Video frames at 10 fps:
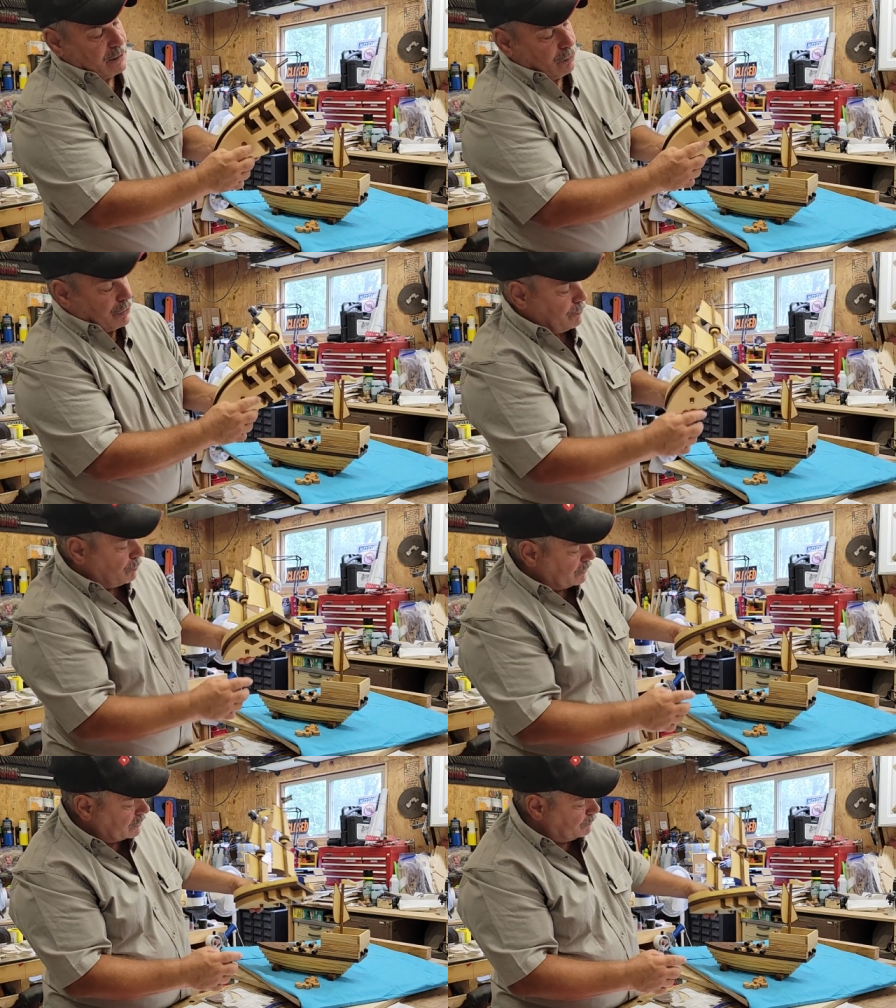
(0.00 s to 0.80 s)
When you
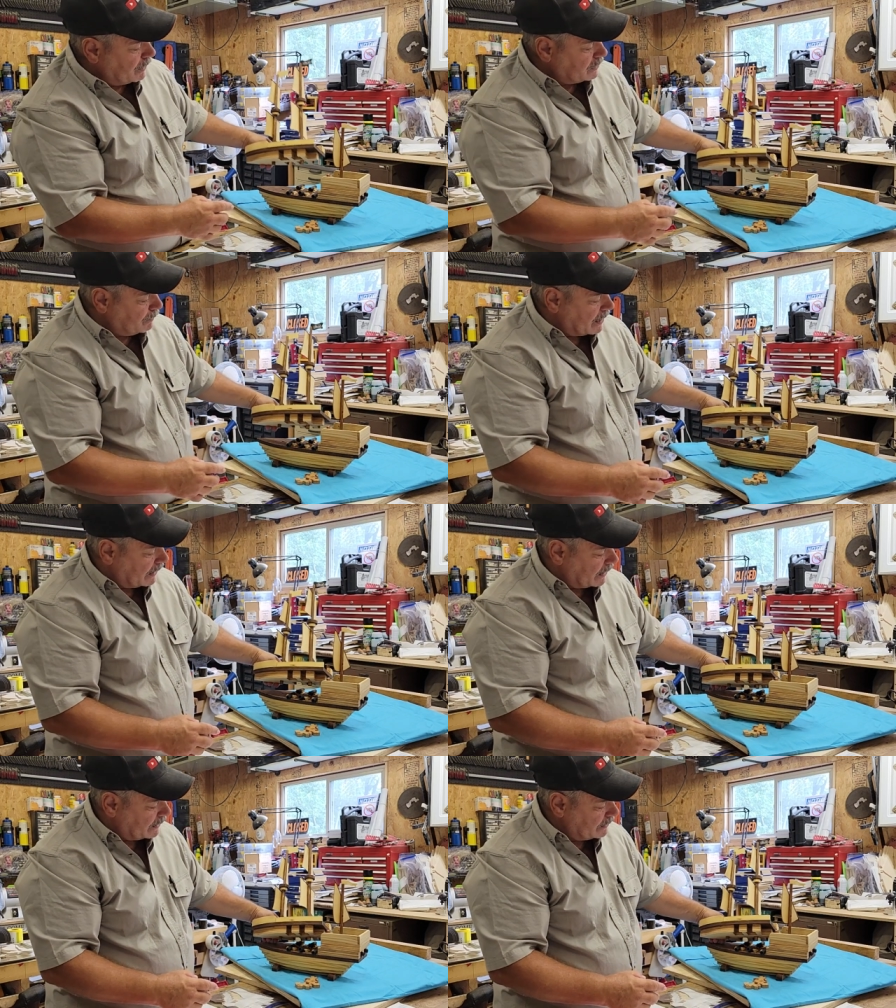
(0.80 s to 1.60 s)
put this piece
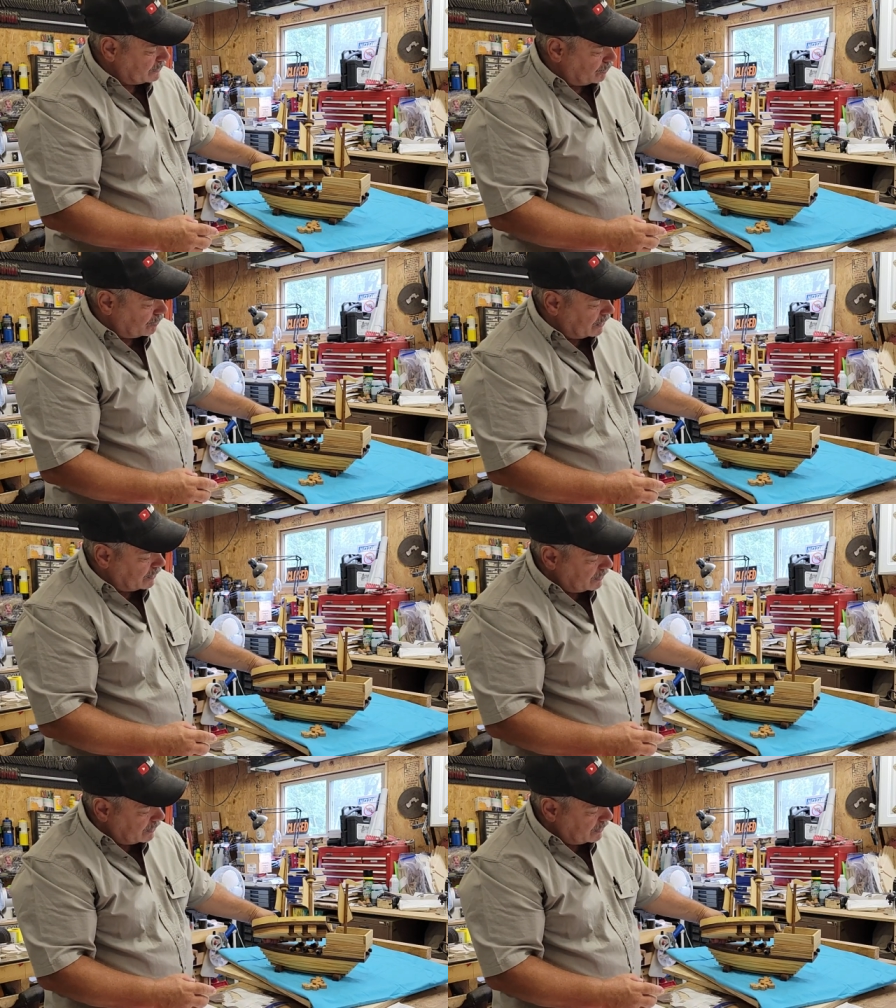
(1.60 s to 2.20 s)
back on this toy,